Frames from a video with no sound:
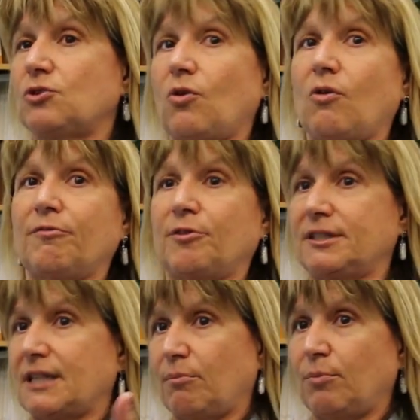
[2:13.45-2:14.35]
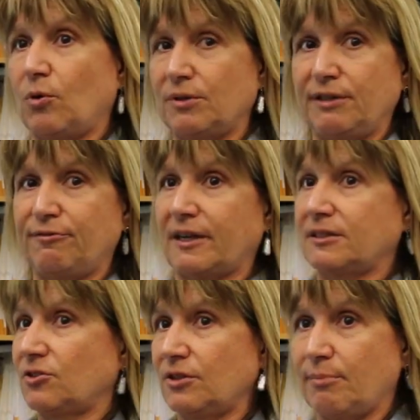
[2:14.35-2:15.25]
So, for example,
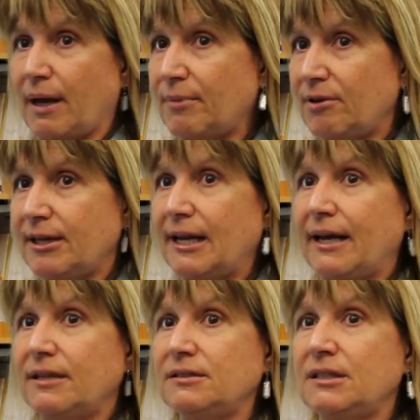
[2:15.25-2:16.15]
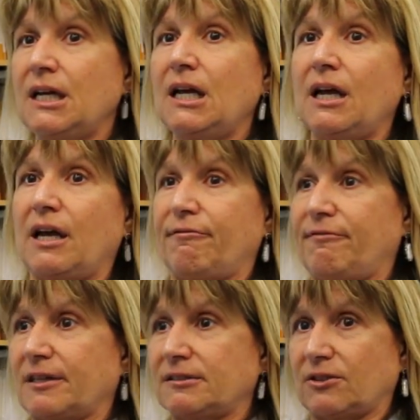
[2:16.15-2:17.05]
effects on the mammary gland,
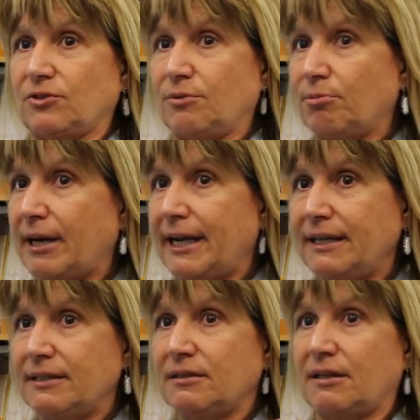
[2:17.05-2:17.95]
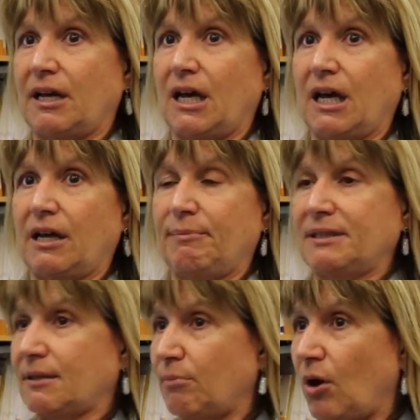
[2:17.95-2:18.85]
effects on the brain,
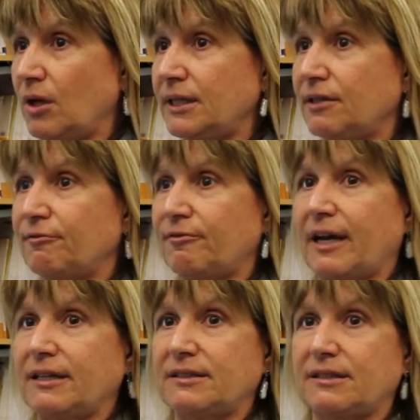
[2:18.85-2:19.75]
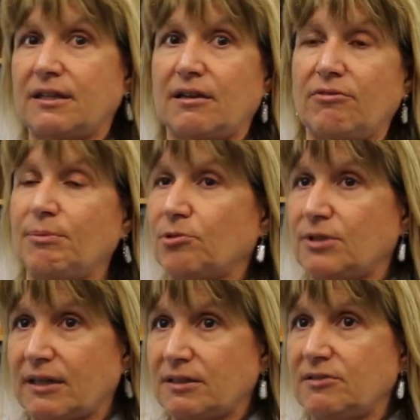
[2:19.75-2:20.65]
metabolic effects,
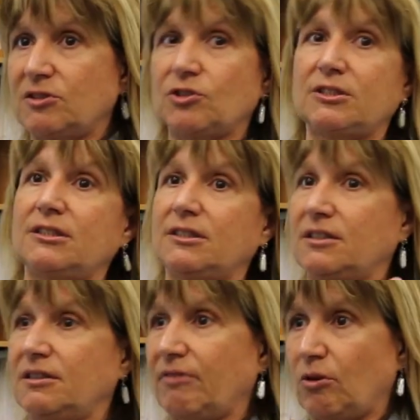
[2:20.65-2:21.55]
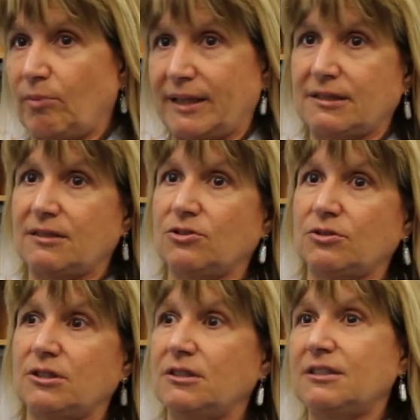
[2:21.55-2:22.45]
reproductive toxicity, developmental
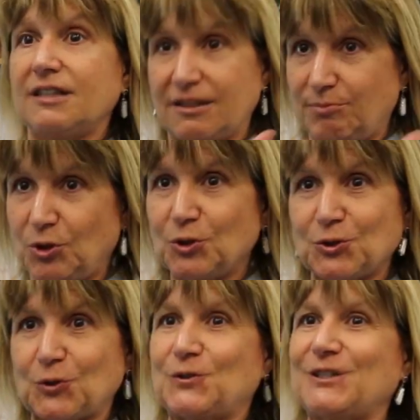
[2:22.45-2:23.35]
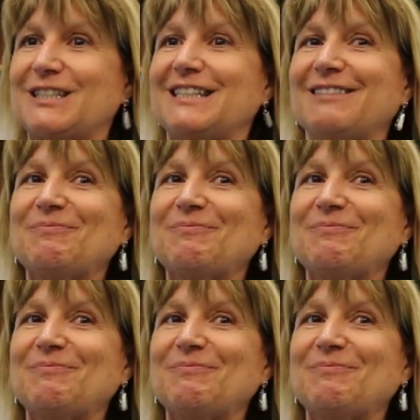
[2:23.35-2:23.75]
toxicity, and immunotoxicity.